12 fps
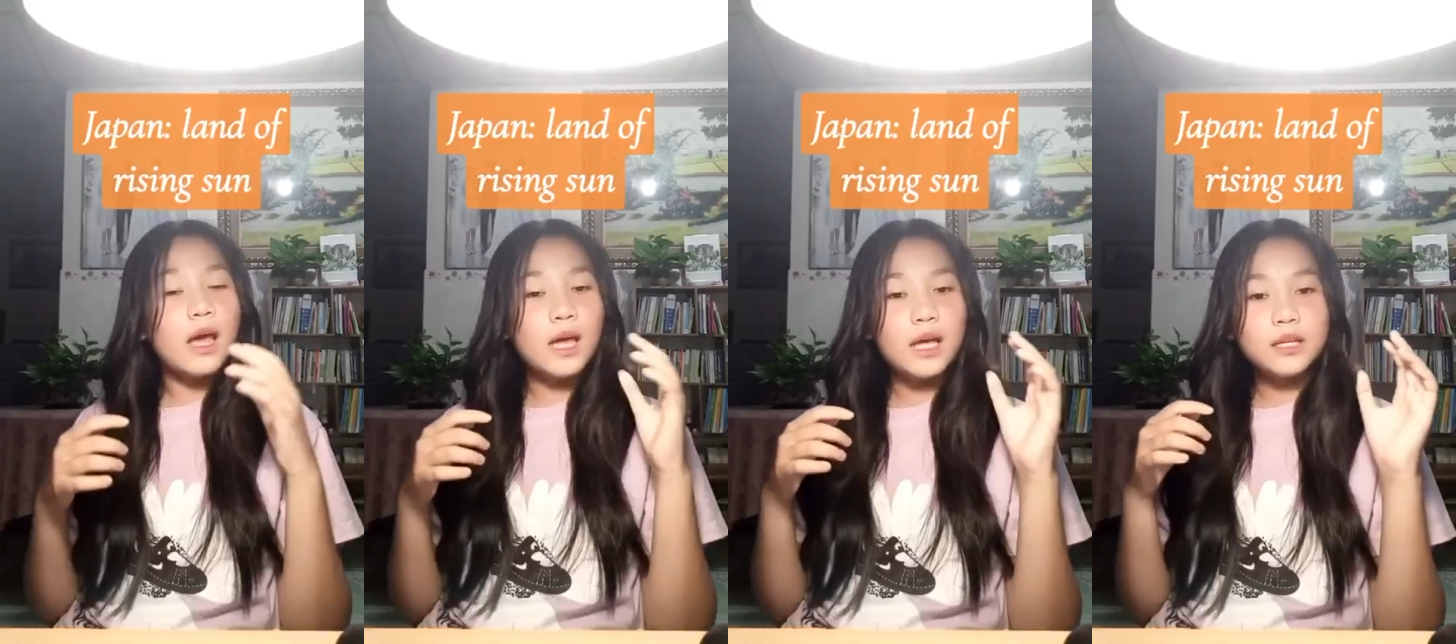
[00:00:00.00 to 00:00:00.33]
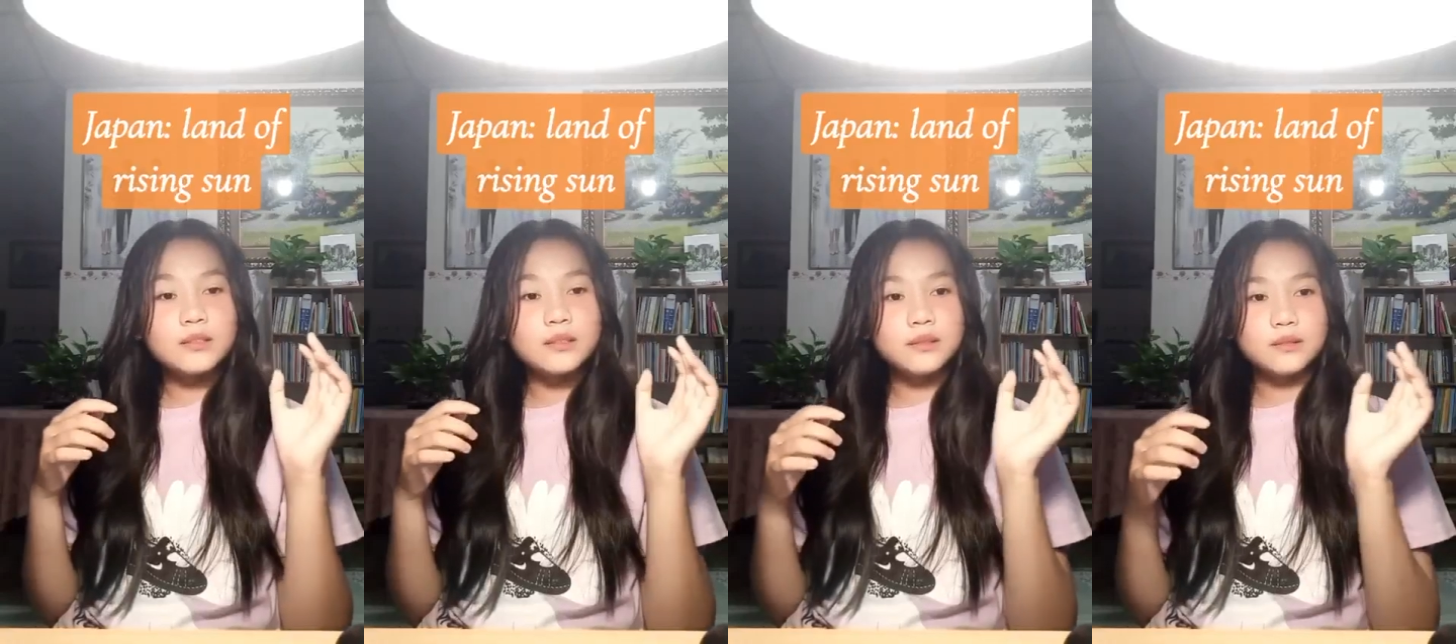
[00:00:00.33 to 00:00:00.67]

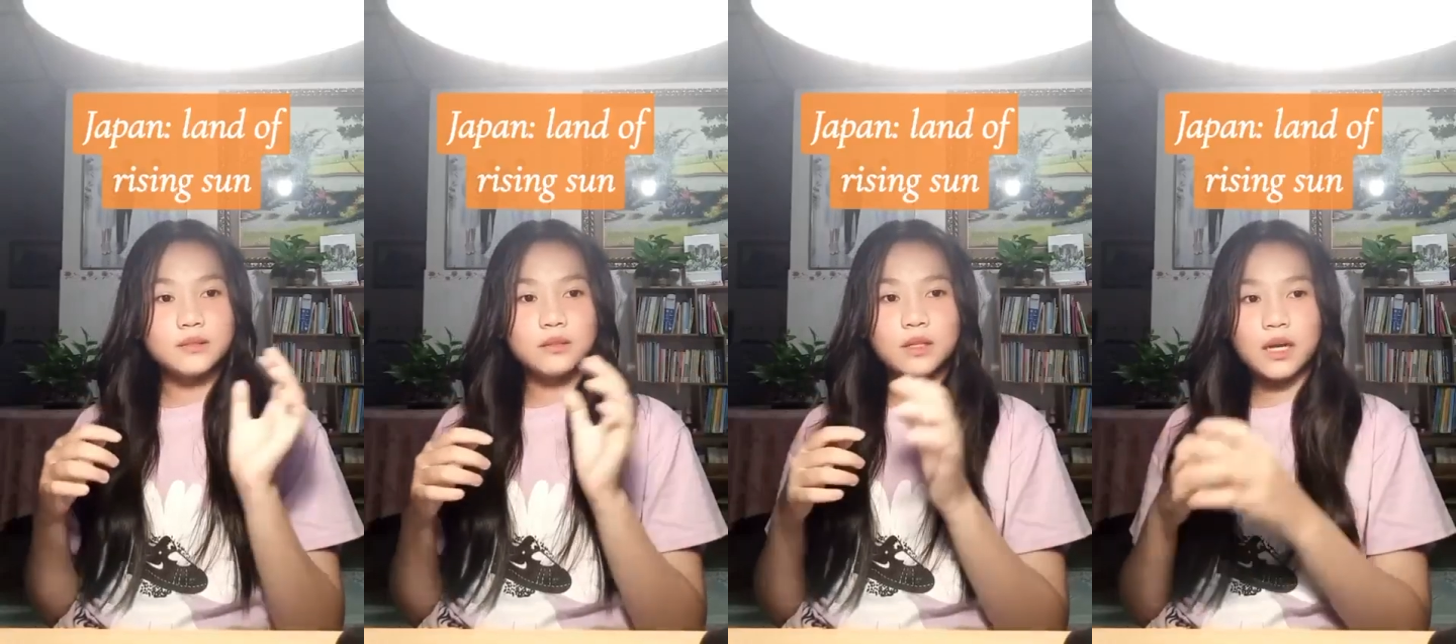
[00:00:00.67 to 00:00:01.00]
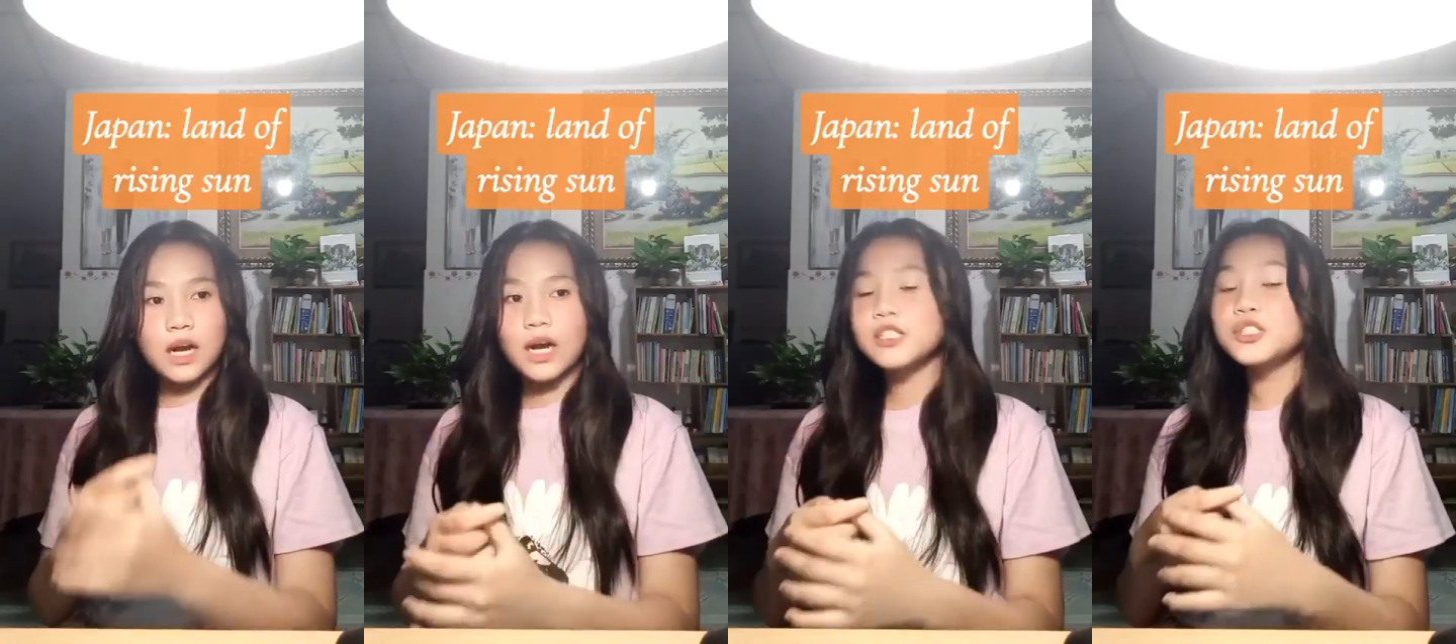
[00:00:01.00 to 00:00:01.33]
and
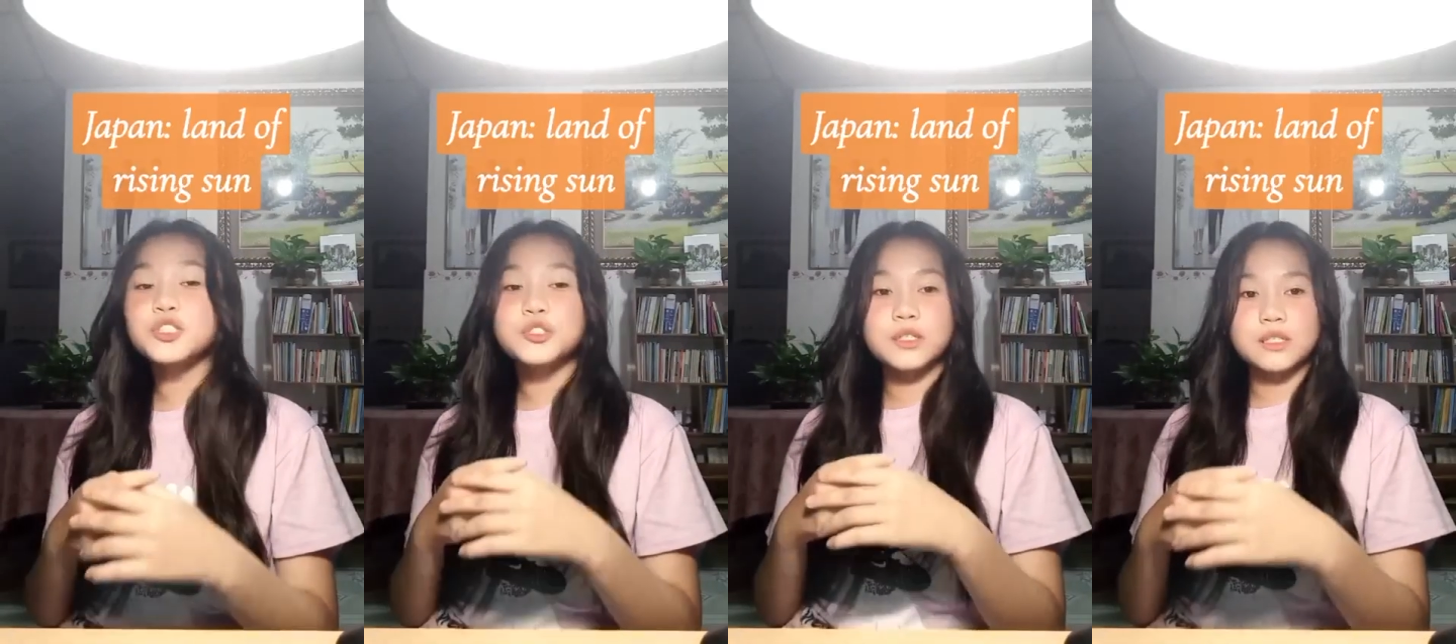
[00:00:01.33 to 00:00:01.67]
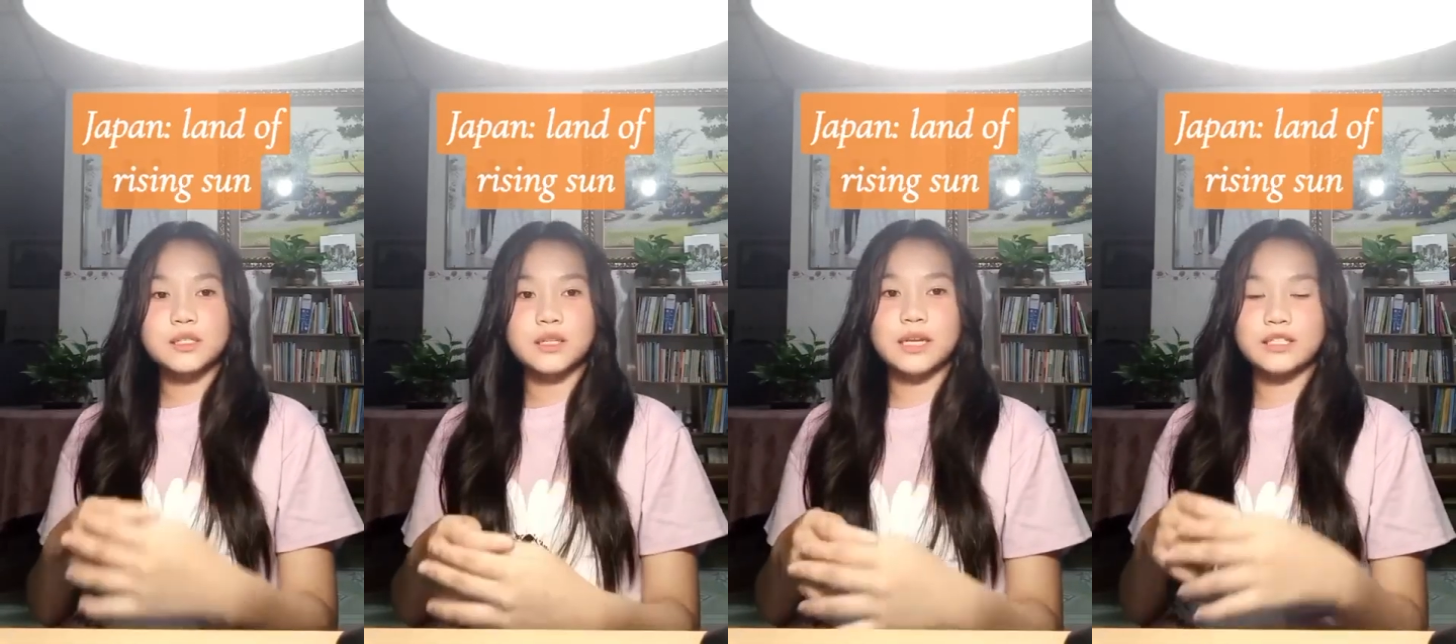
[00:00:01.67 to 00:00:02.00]
the country
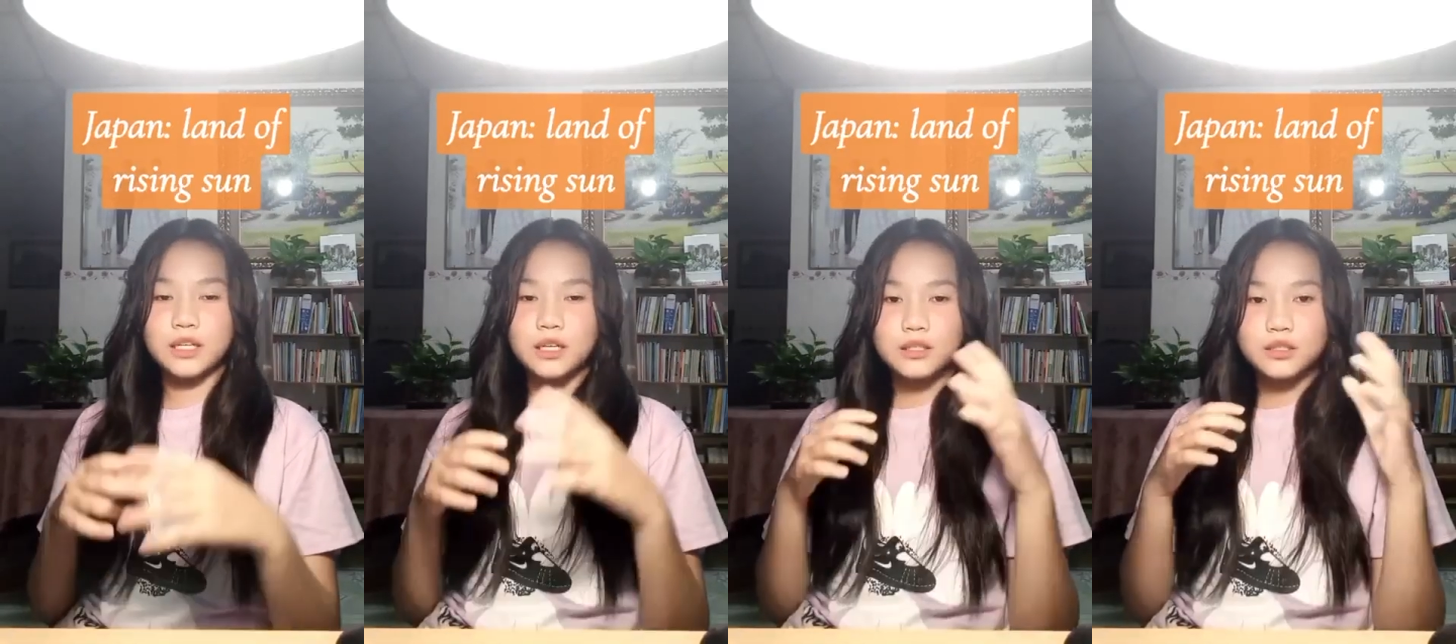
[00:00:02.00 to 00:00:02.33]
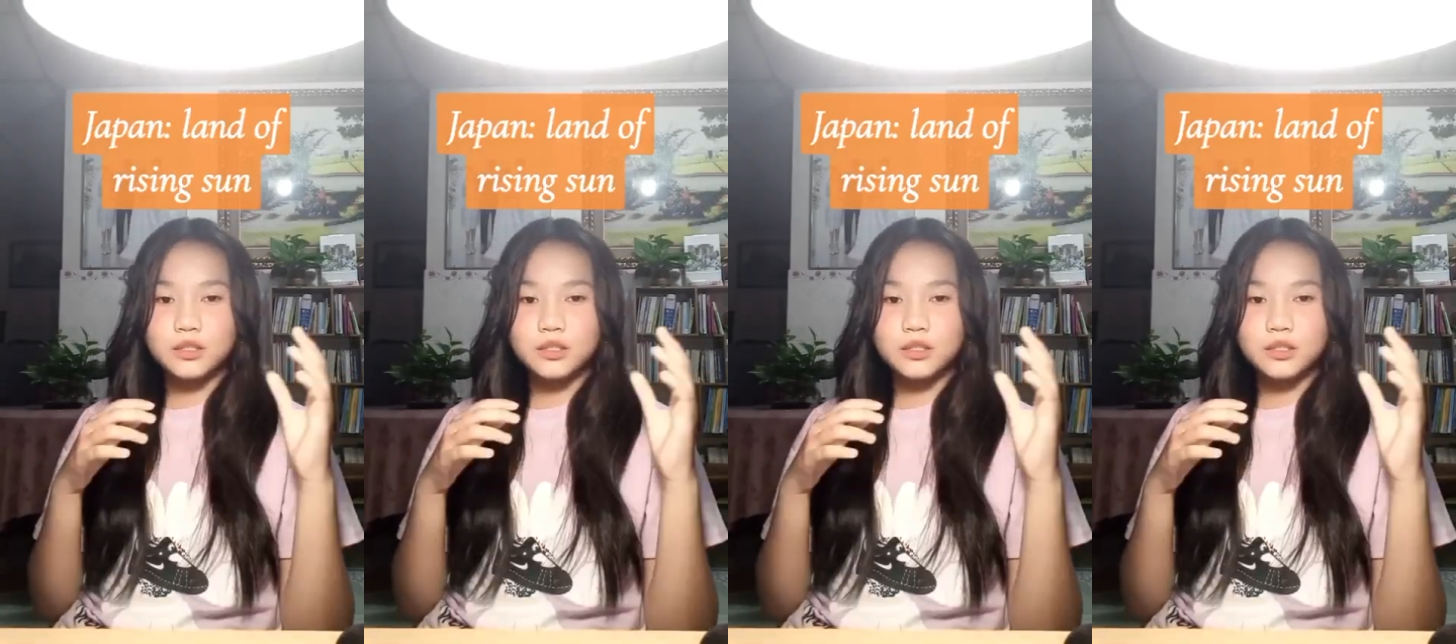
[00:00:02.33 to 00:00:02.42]
translates